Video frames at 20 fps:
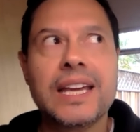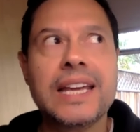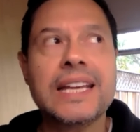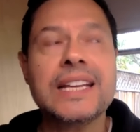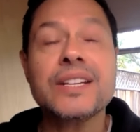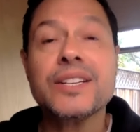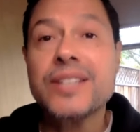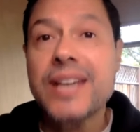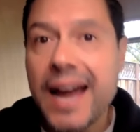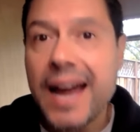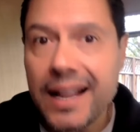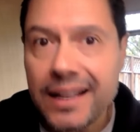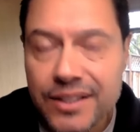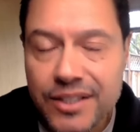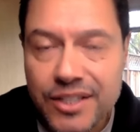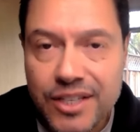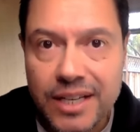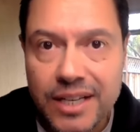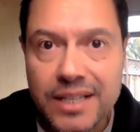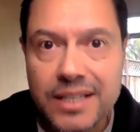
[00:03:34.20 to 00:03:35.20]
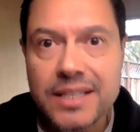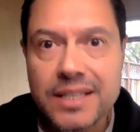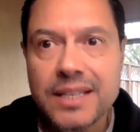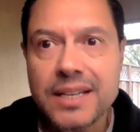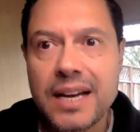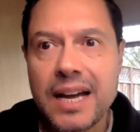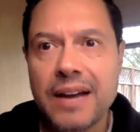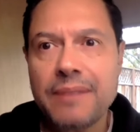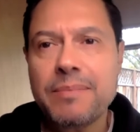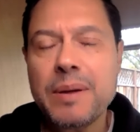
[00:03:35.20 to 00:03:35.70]
intelligence,
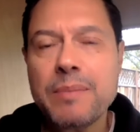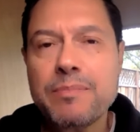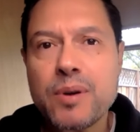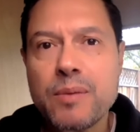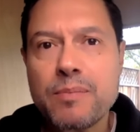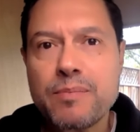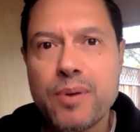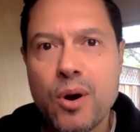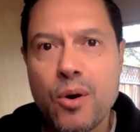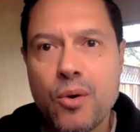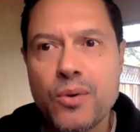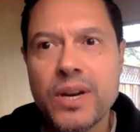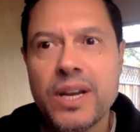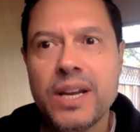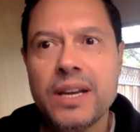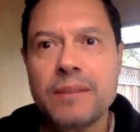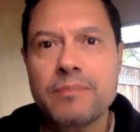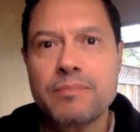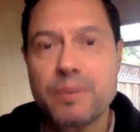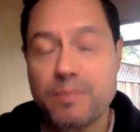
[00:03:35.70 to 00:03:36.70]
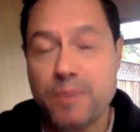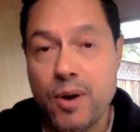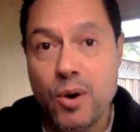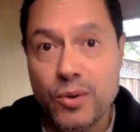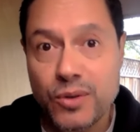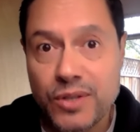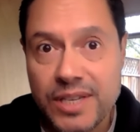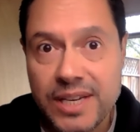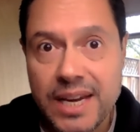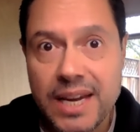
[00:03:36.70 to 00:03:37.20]
I've been
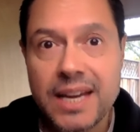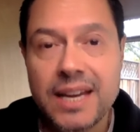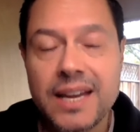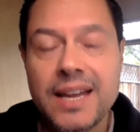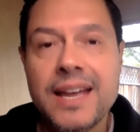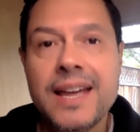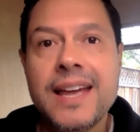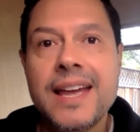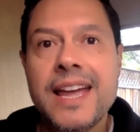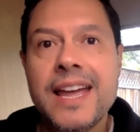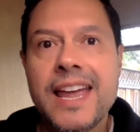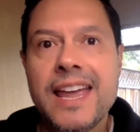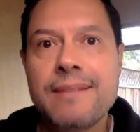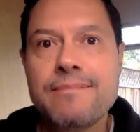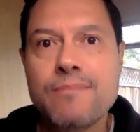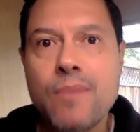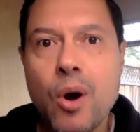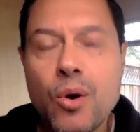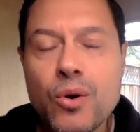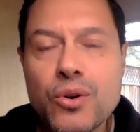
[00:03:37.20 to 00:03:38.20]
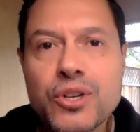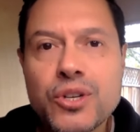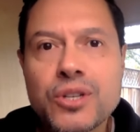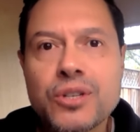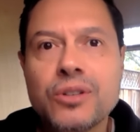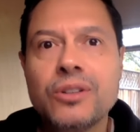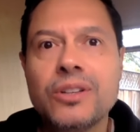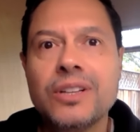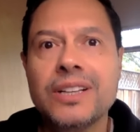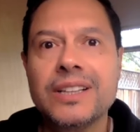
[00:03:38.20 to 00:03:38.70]
proposing
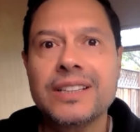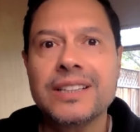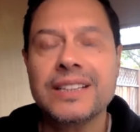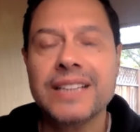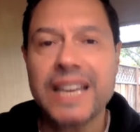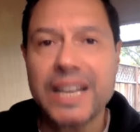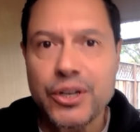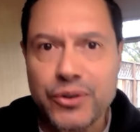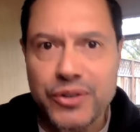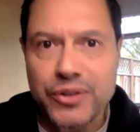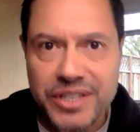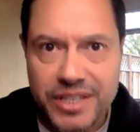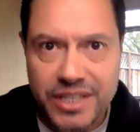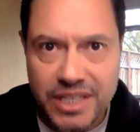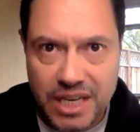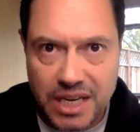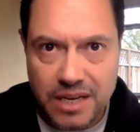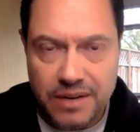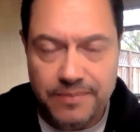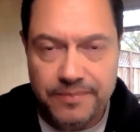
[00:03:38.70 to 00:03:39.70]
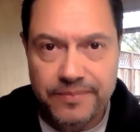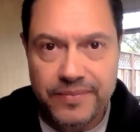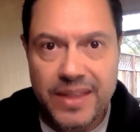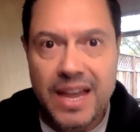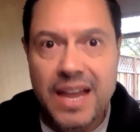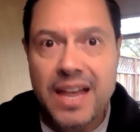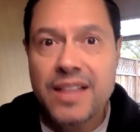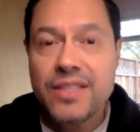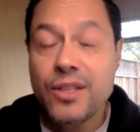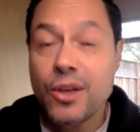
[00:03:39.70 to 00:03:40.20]
emotional literacy.
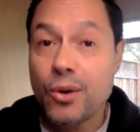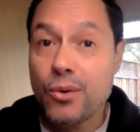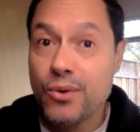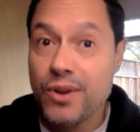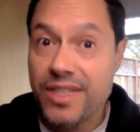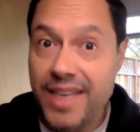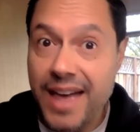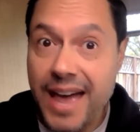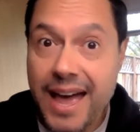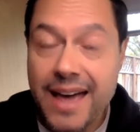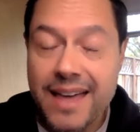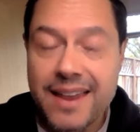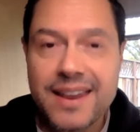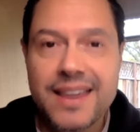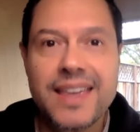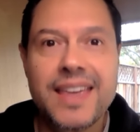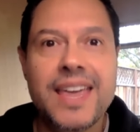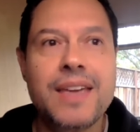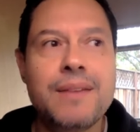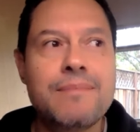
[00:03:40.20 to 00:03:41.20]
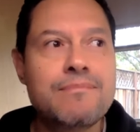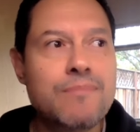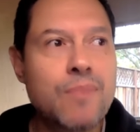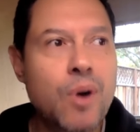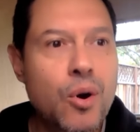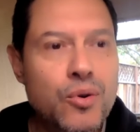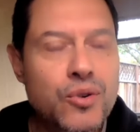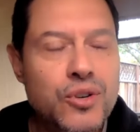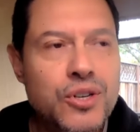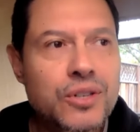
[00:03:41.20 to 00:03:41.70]
Not only that,
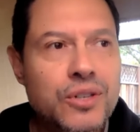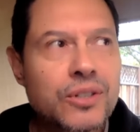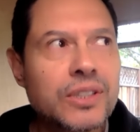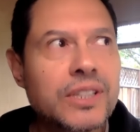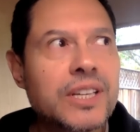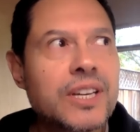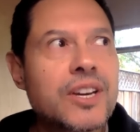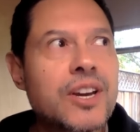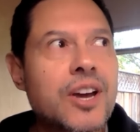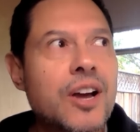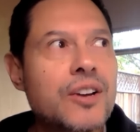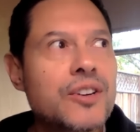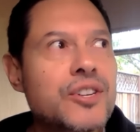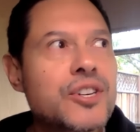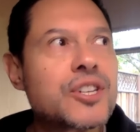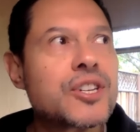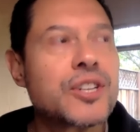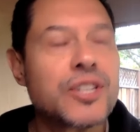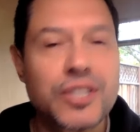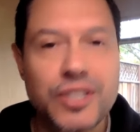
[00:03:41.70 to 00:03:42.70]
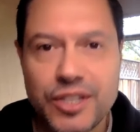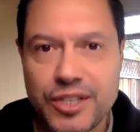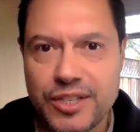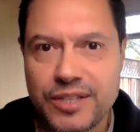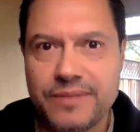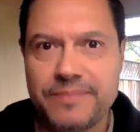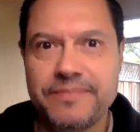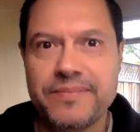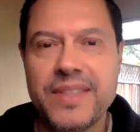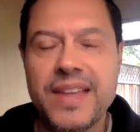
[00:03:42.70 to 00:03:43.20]
emotionally
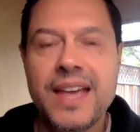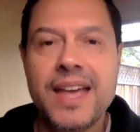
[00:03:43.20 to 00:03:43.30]
conscious.